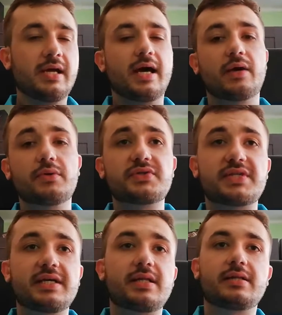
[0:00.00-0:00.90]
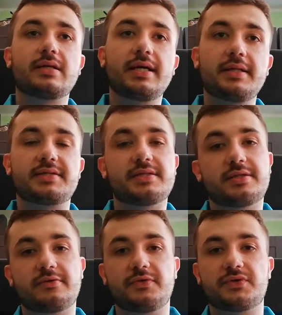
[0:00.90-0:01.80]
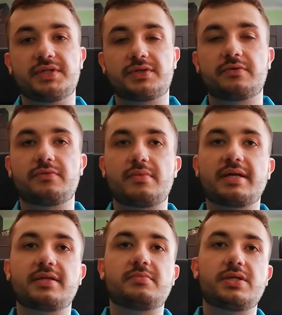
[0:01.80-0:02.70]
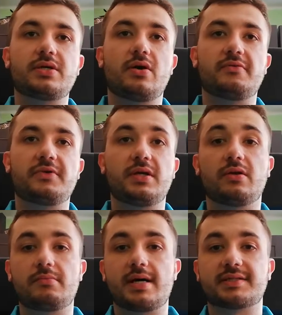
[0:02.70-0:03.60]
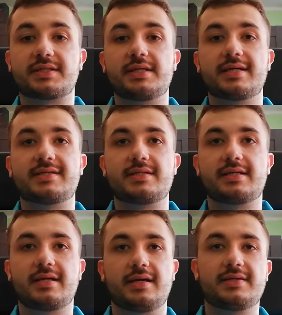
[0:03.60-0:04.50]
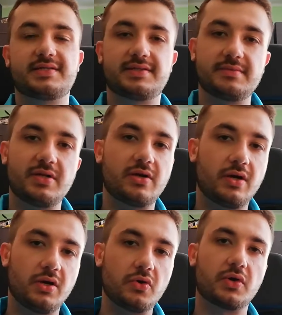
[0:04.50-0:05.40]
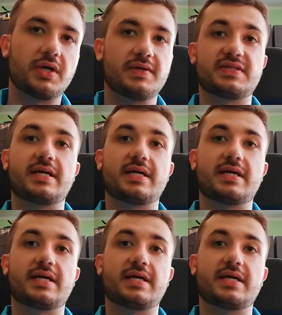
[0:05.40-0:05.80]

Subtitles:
And I want to say that in his interviews, he sort of reminded me of Elon Musk. He has a similar look in his